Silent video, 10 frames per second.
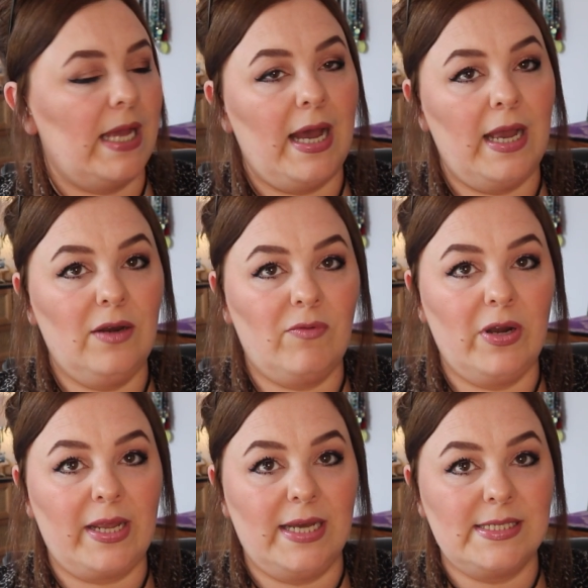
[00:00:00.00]

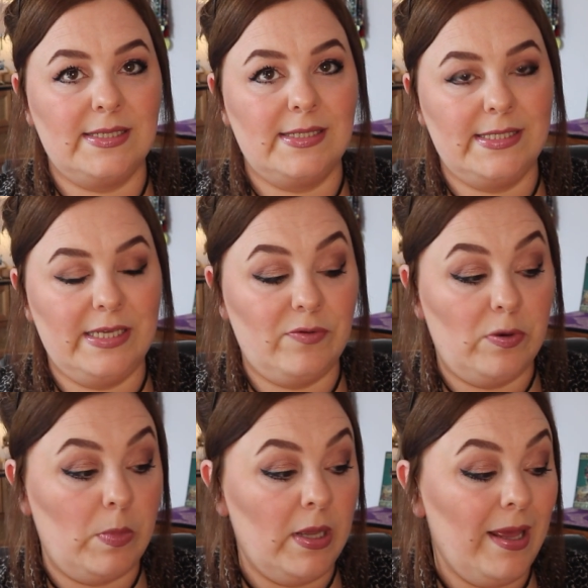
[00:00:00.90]
Hyaluronic Acid
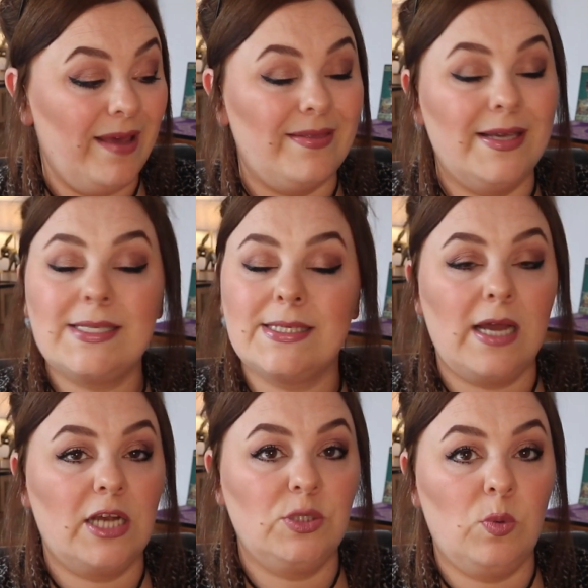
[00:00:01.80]
Serum. This is
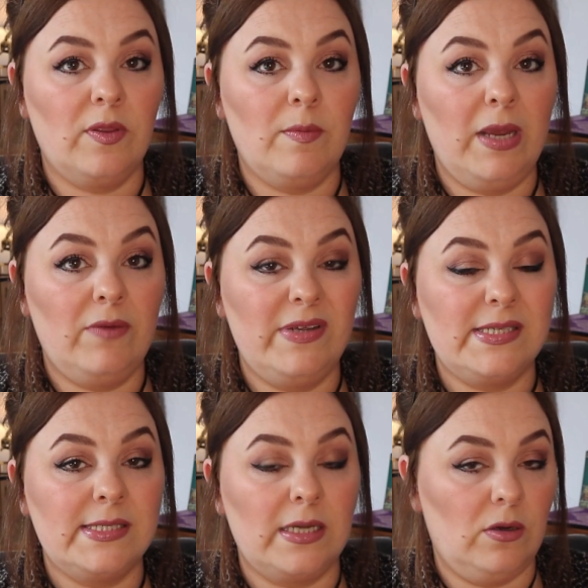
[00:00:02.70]
actually one of the main
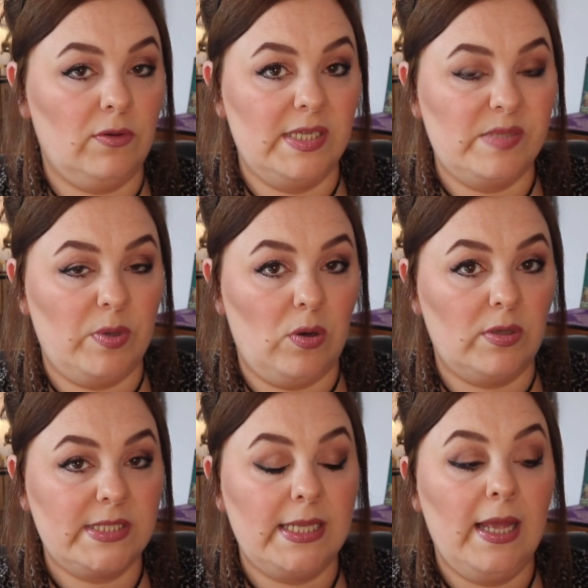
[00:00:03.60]
reasons I got this
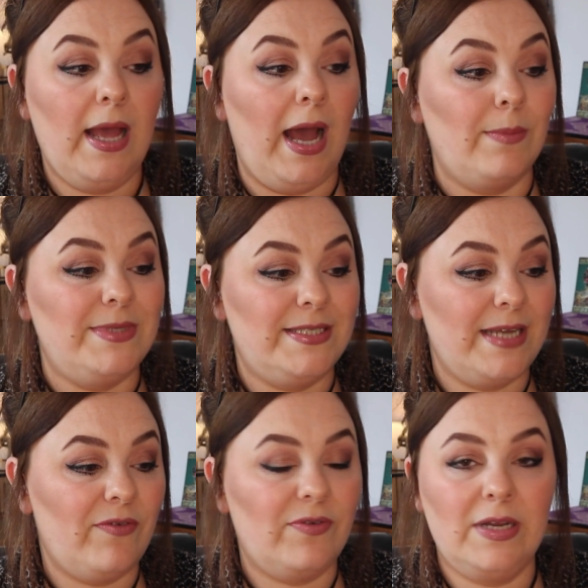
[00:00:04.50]
box. I'm
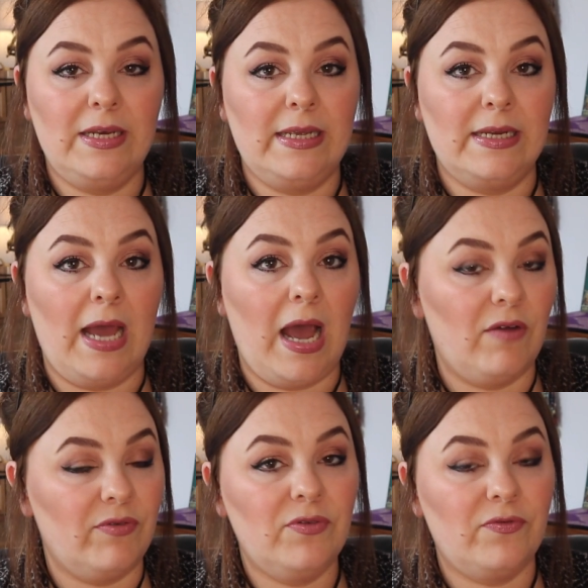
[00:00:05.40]
definitely an
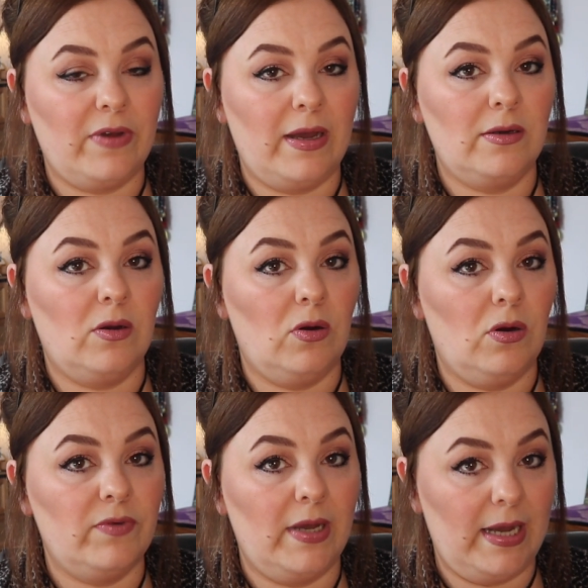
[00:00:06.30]
avid fan
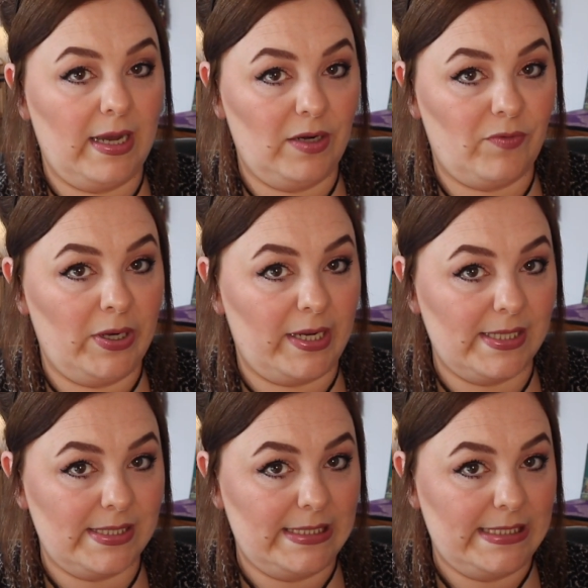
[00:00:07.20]
of a hyaluronic
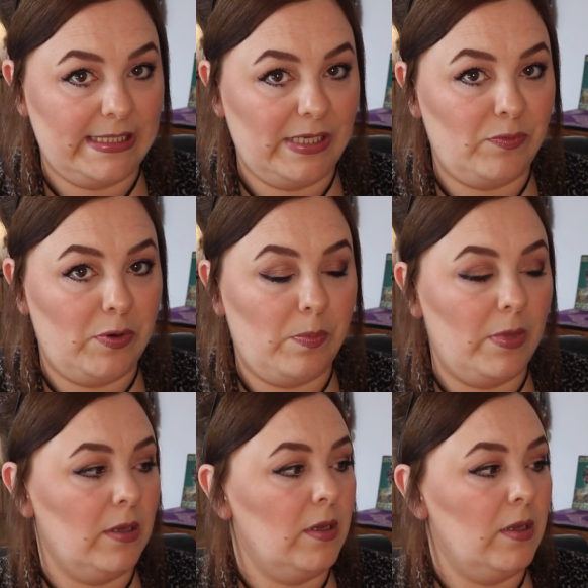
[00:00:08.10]
acid serum.